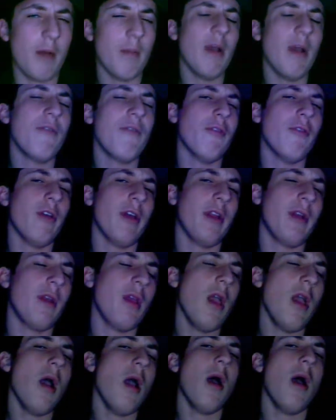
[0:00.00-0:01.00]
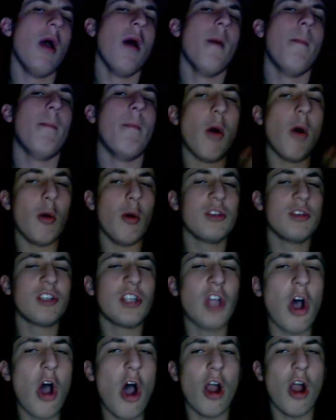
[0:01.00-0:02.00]
My friend, most
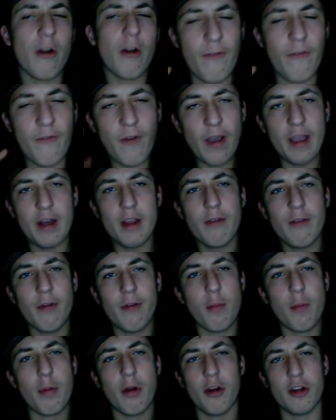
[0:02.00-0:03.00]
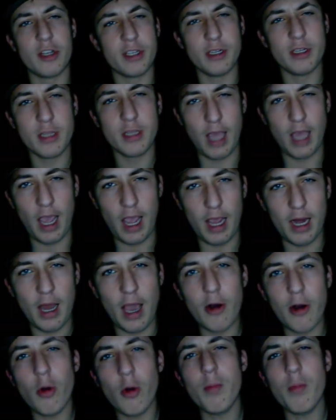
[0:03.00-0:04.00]
are fighting for personal gain. I
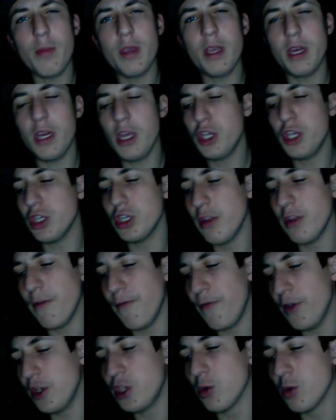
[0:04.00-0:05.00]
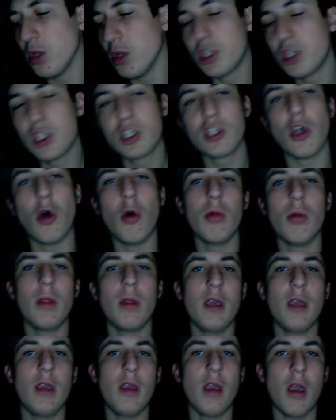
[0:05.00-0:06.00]
don't mean each individual is
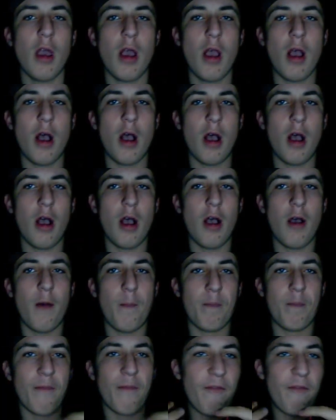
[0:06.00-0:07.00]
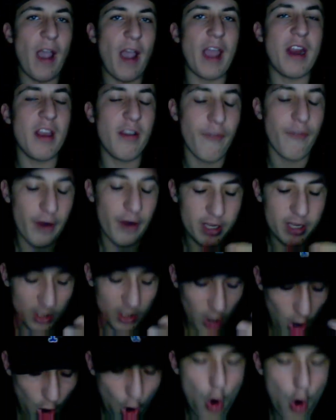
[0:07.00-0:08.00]
solely fighting for his
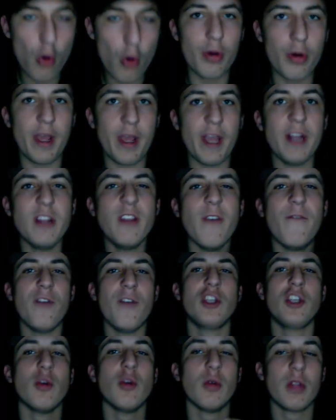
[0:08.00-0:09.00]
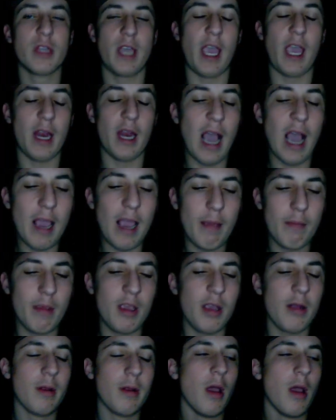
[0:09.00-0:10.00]
own individual gain. I
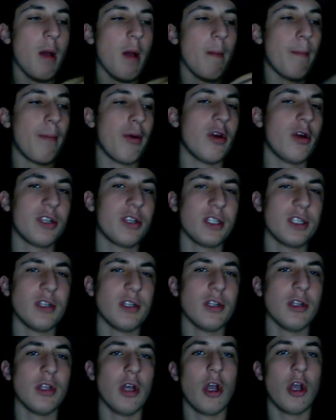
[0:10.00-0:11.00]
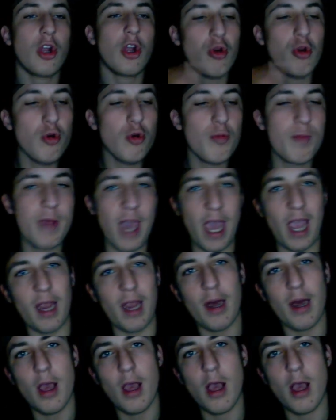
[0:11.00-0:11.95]
mean personal group gain.